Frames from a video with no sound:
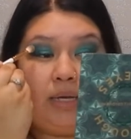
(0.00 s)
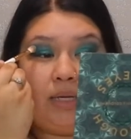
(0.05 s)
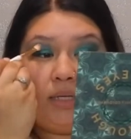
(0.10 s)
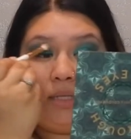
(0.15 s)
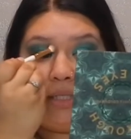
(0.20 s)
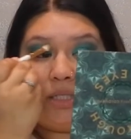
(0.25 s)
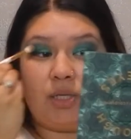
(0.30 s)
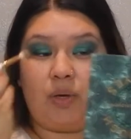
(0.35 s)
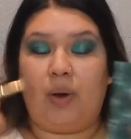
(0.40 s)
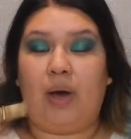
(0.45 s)

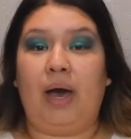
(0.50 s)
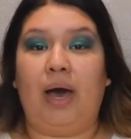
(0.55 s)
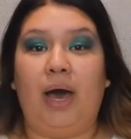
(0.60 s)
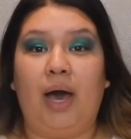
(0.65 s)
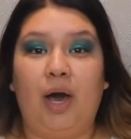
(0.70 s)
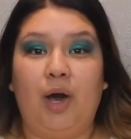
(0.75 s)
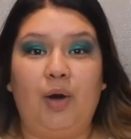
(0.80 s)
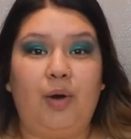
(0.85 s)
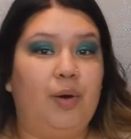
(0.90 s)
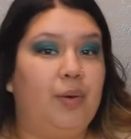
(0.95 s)
So
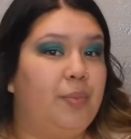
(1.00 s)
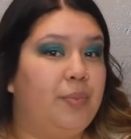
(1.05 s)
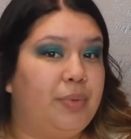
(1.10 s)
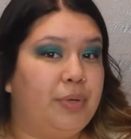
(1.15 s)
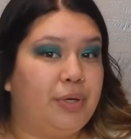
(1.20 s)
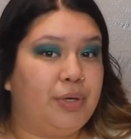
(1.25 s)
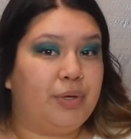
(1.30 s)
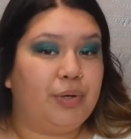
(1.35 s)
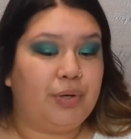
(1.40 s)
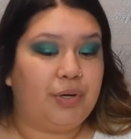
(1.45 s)
how
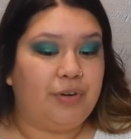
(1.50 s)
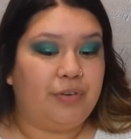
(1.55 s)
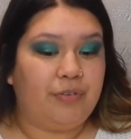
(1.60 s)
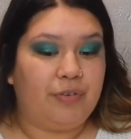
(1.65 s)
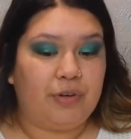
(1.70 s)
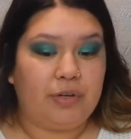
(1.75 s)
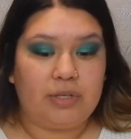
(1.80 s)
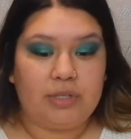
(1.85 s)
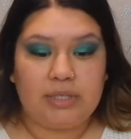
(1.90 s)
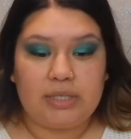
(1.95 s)

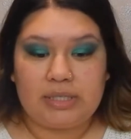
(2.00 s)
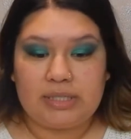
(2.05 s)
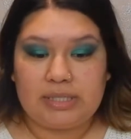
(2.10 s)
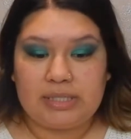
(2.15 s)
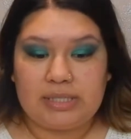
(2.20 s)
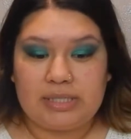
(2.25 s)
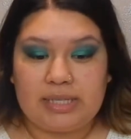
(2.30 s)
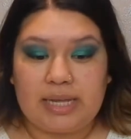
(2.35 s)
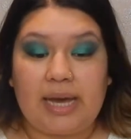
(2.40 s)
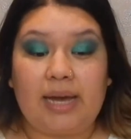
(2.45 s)
beautiful
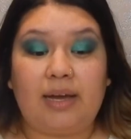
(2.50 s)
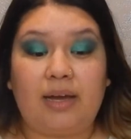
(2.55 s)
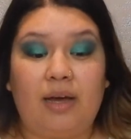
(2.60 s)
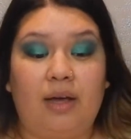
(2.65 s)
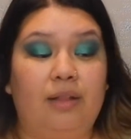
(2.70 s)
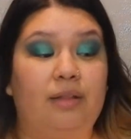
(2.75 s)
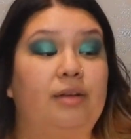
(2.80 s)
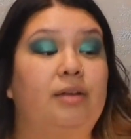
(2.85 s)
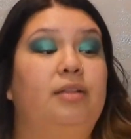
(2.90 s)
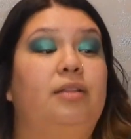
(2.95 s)
does that
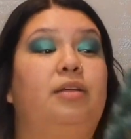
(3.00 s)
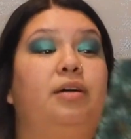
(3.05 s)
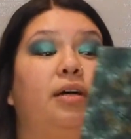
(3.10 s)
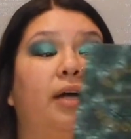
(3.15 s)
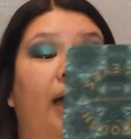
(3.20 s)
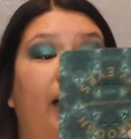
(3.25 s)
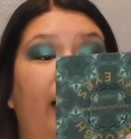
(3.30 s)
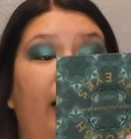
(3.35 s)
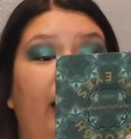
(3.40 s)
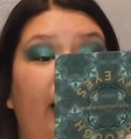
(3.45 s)
color look? I